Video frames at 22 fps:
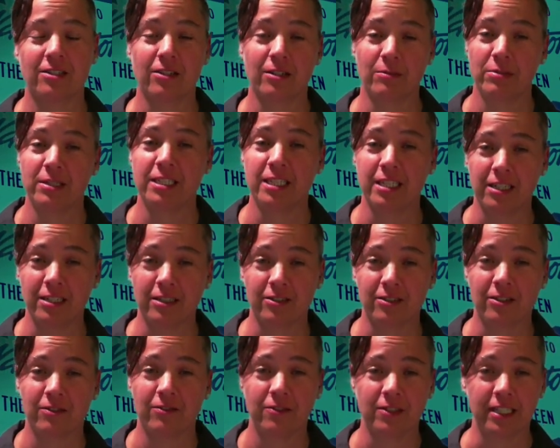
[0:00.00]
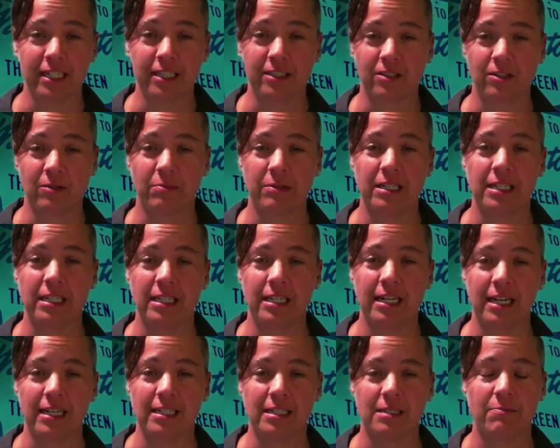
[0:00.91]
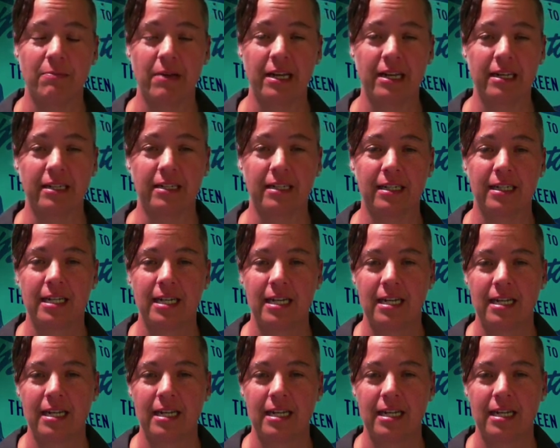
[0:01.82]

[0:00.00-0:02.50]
in particular philanthropy, has been